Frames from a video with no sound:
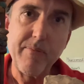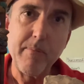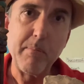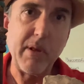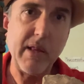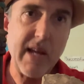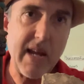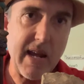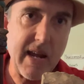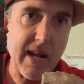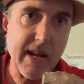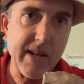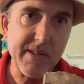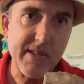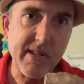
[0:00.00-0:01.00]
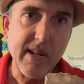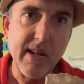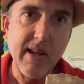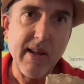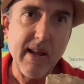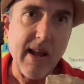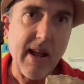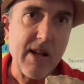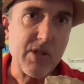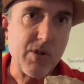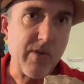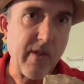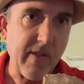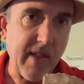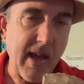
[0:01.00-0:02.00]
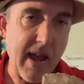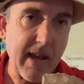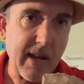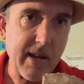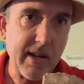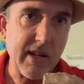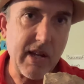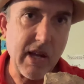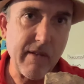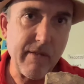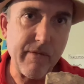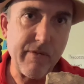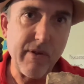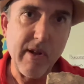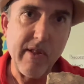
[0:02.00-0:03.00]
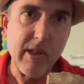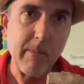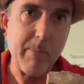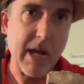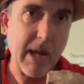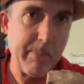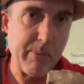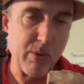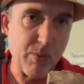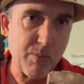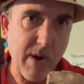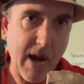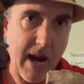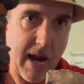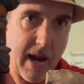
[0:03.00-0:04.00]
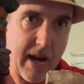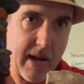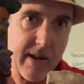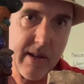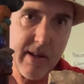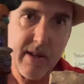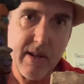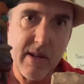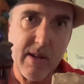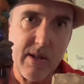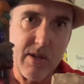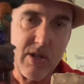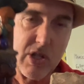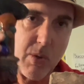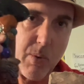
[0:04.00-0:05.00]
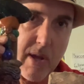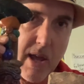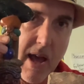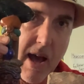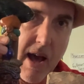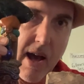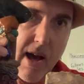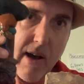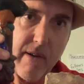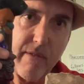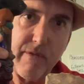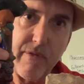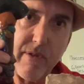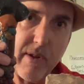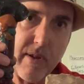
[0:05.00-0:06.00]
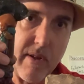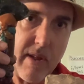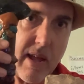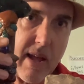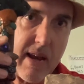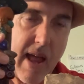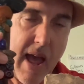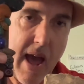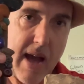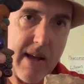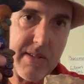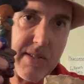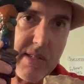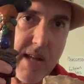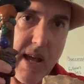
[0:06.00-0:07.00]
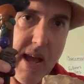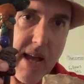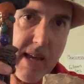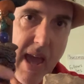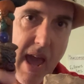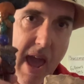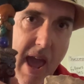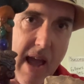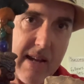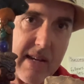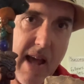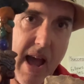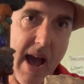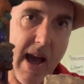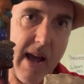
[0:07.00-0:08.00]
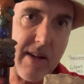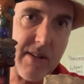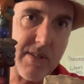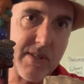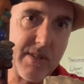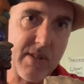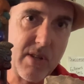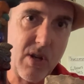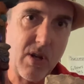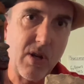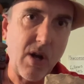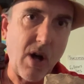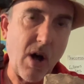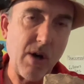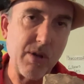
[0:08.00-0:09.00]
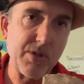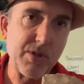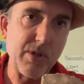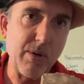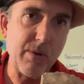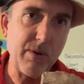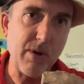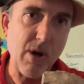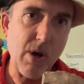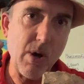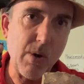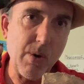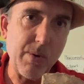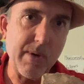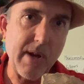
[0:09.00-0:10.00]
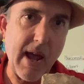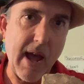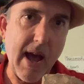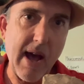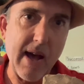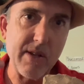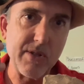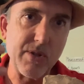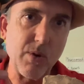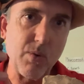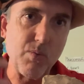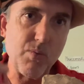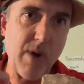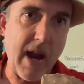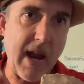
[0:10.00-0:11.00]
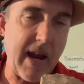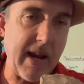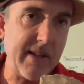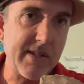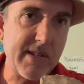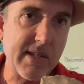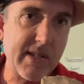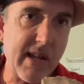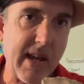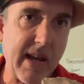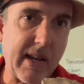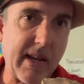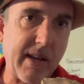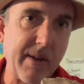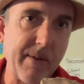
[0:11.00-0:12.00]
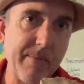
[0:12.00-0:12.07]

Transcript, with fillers: pleased so that they could give the people rain. So we have an Aztec hand axe, also known as a rain stick